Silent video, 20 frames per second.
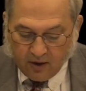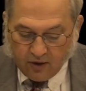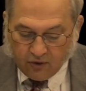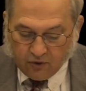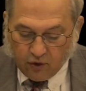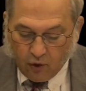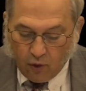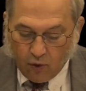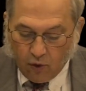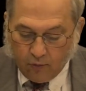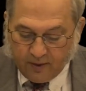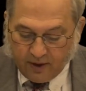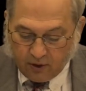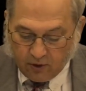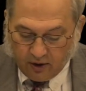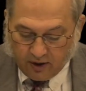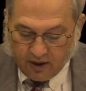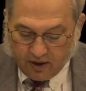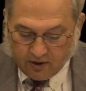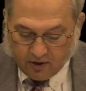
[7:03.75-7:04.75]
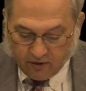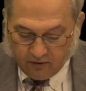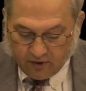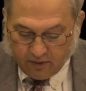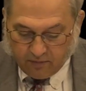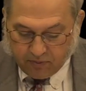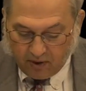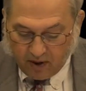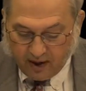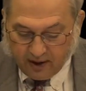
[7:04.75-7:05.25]
So we'll be looking to
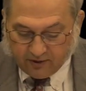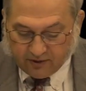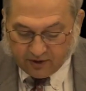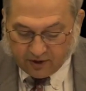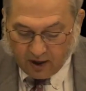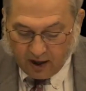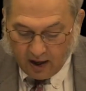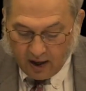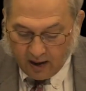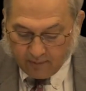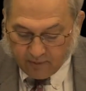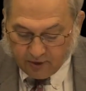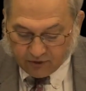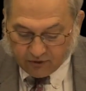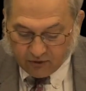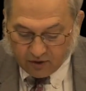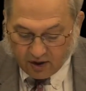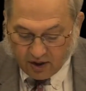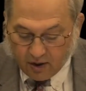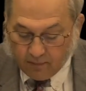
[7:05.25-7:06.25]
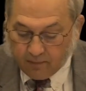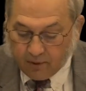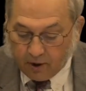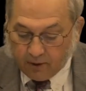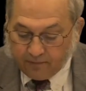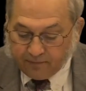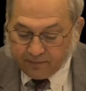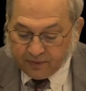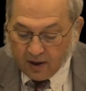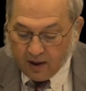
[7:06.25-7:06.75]
replace Mr.
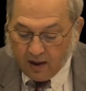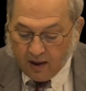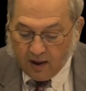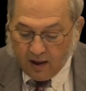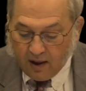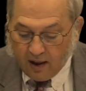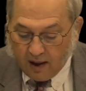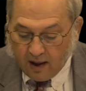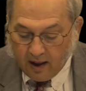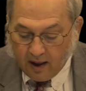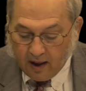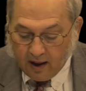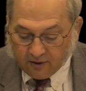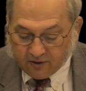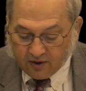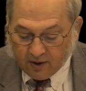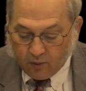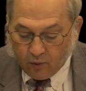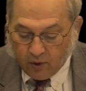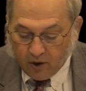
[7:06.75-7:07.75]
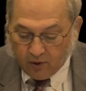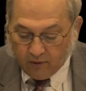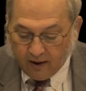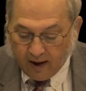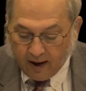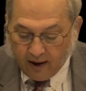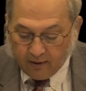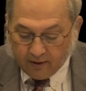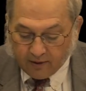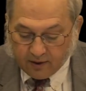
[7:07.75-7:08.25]
Kimball somewhere
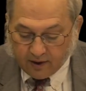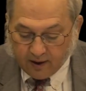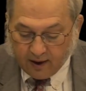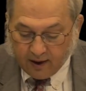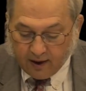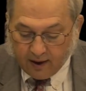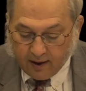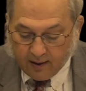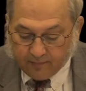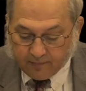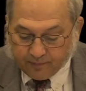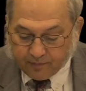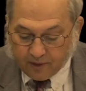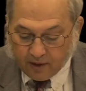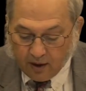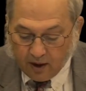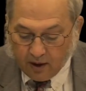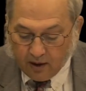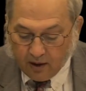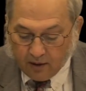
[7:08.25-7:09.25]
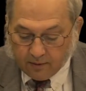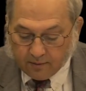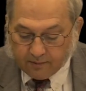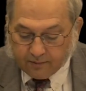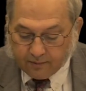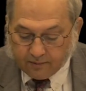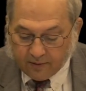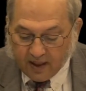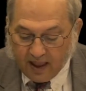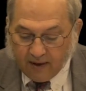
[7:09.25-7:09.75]
around,
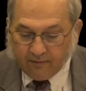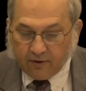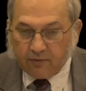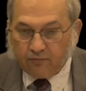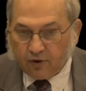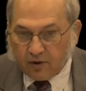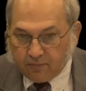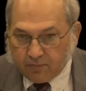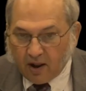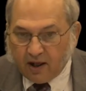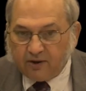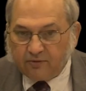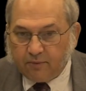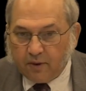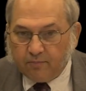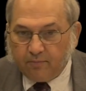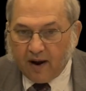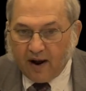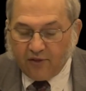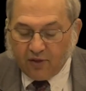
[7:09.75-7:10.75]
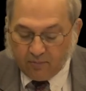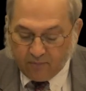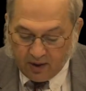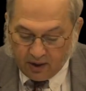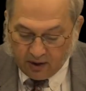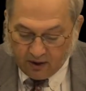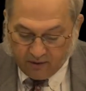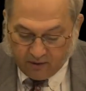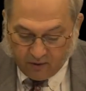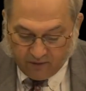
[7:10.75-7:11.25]
have a replacement by the
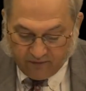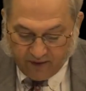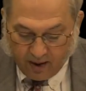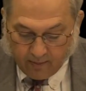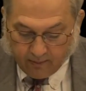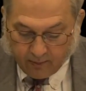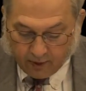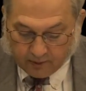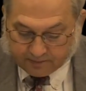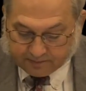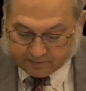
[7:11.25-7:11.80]
middle of November.